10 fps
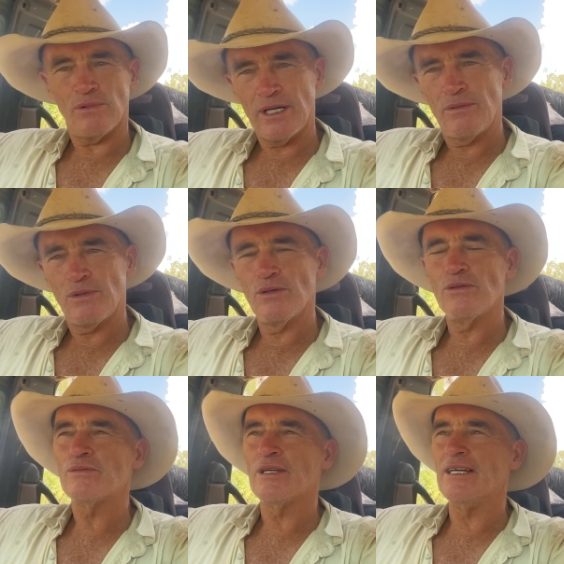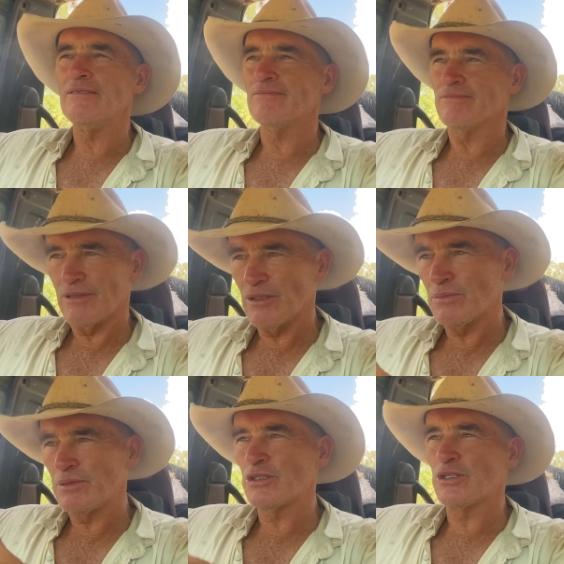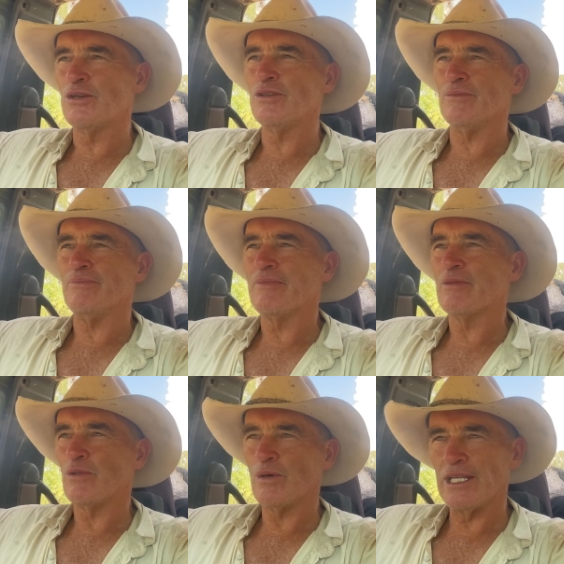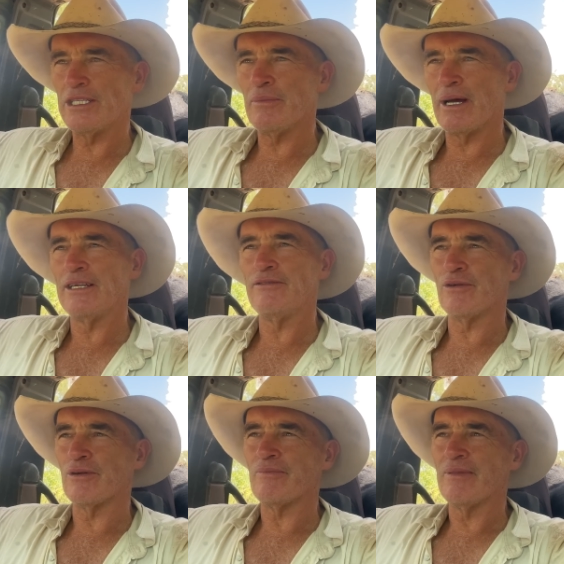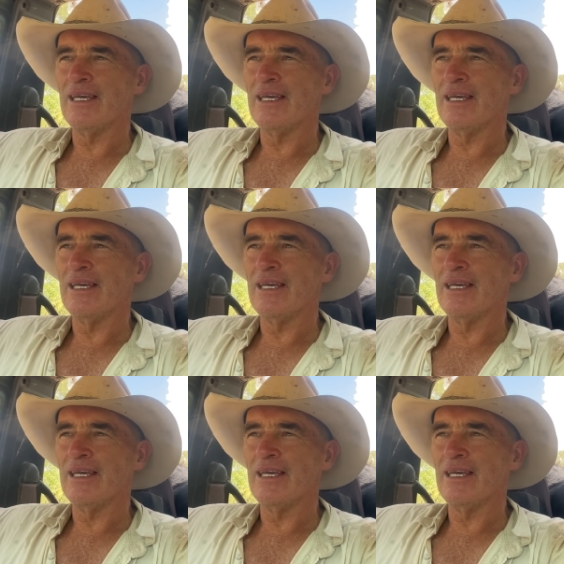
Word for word: We will, you know, we'll pursue them. We'll get your money for it.